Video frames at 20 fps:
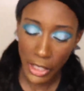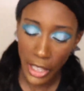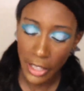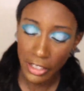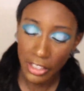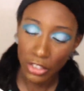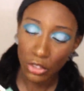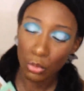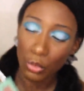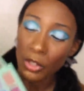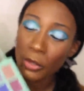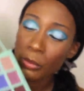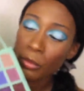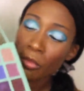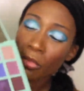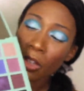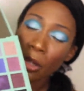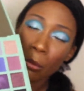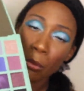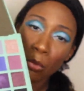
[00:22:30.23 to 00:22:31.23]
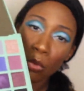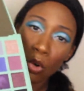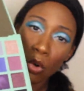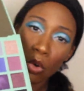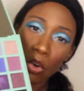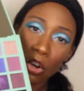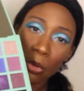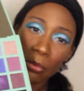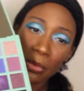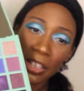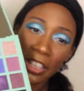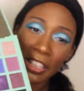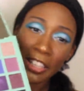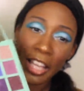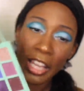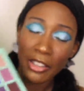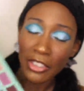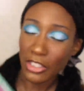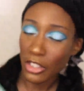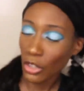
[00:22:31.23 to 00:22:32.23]
like this one broke on me and
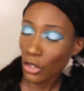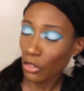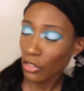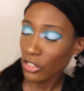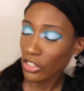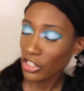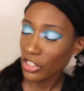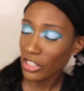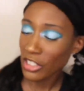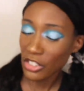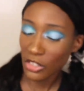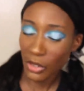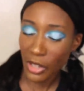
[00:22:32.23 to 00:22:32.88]
now it's all over the sheet.